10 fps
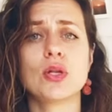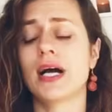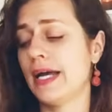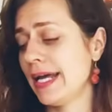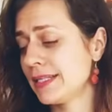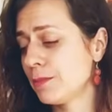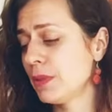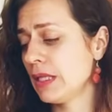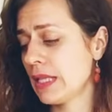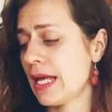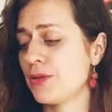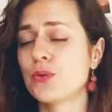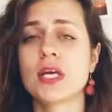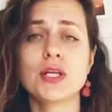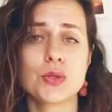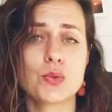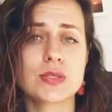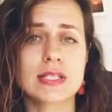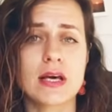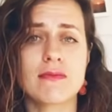are edible, and you can use
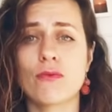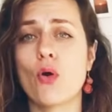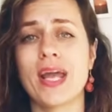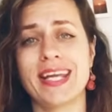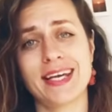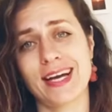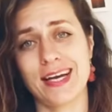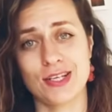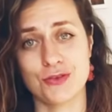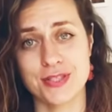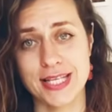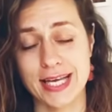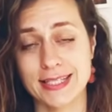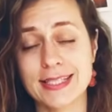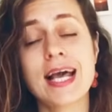them for any kind of sex.